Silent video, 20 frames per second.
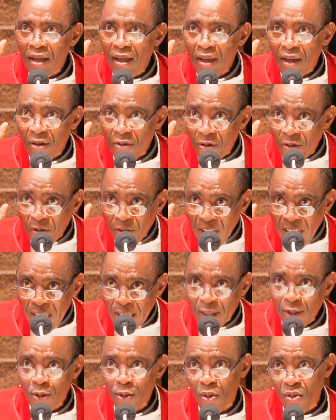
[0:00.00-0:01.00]

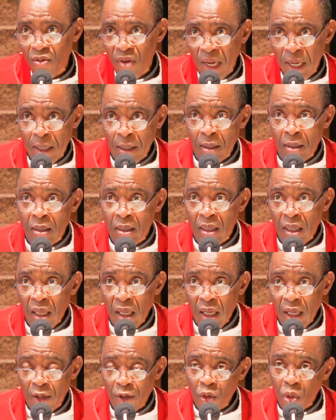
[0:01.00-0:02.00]
Reflect over it.
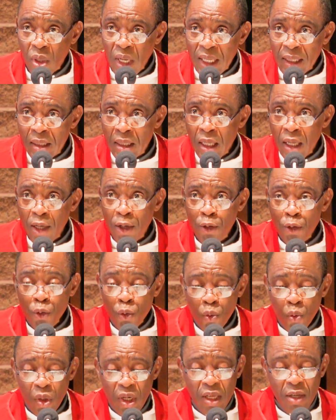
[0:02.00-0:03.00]
And so that
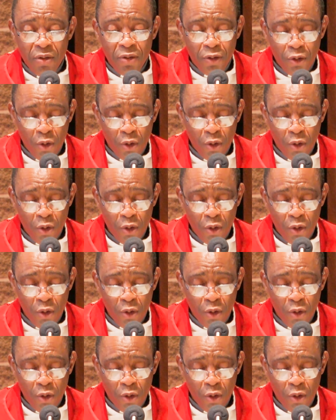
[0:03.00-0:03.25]
you live